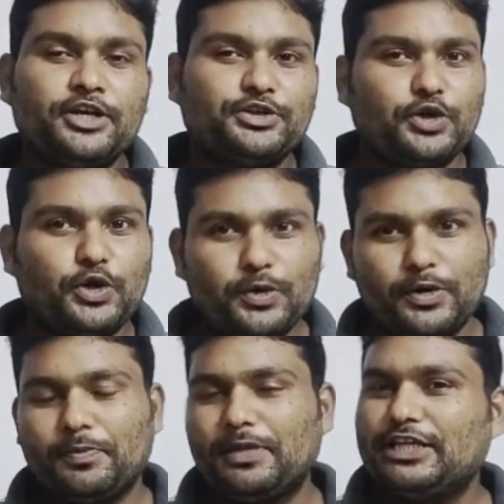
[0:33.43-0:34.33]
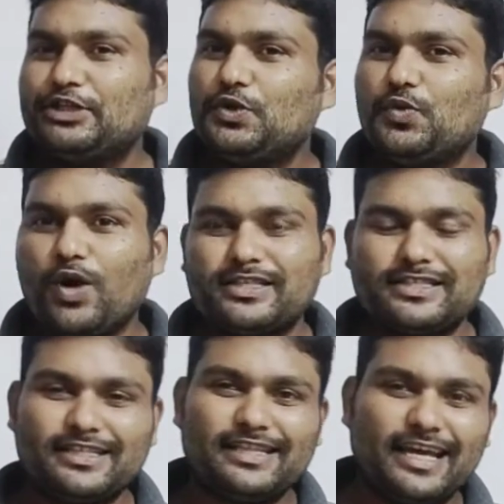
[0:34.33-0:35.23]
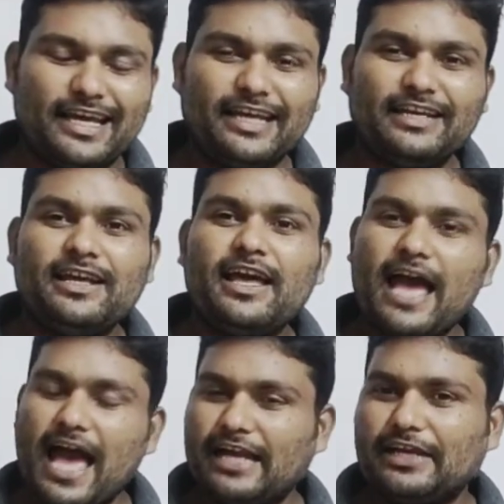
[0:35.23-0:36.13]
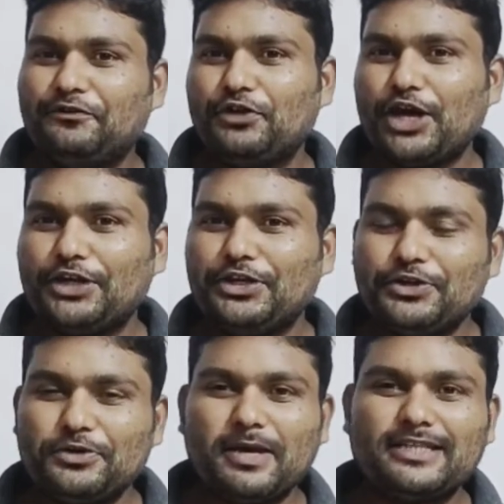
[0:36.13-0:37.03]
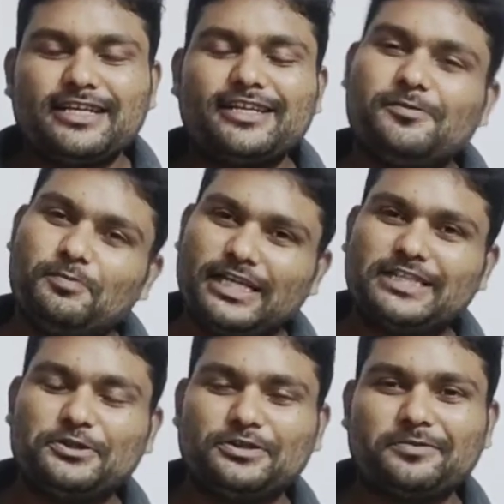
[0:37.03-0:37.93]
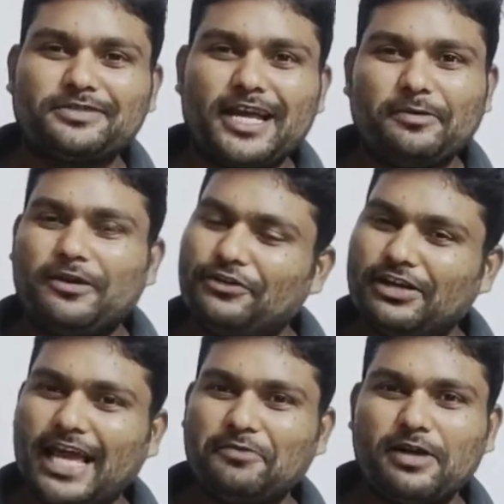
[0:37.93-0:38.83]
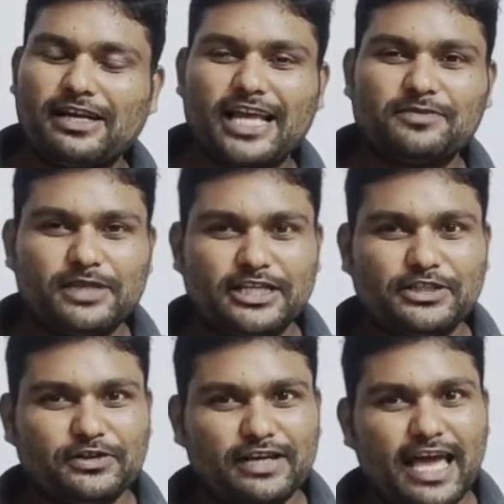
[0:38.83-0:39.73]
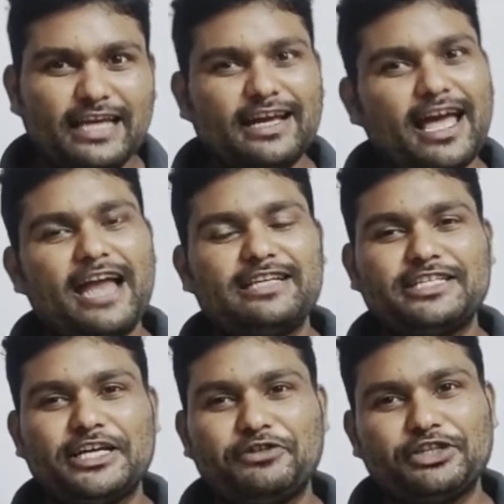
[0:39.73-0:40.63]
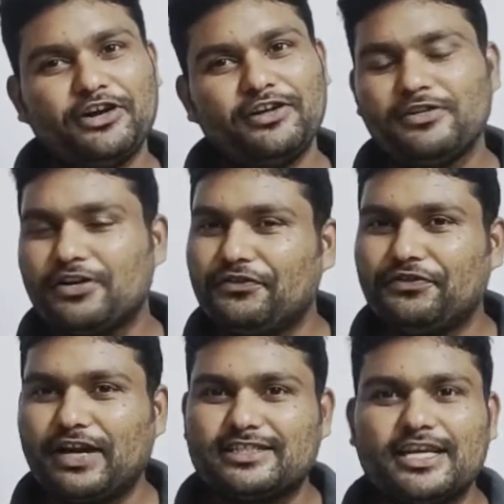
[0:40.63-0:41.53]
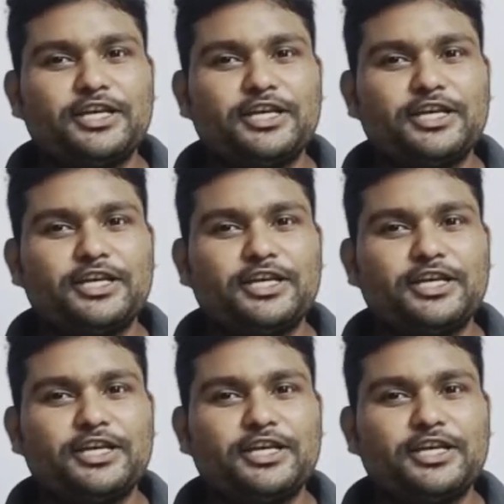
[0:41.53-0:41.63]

So please do watch till the end, and if you are new to my channel, please do subscribe. If you like my class, please do like and share with your friends.